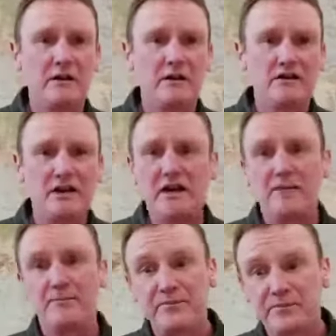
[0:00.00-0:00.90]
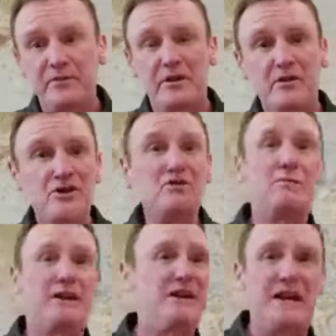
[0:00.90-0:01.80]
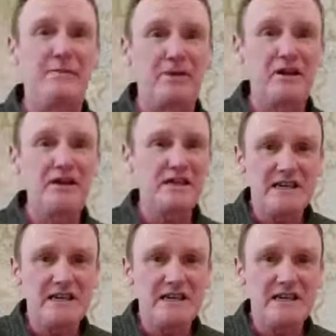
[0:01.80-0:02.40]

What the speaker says: Say, could you repeat that please?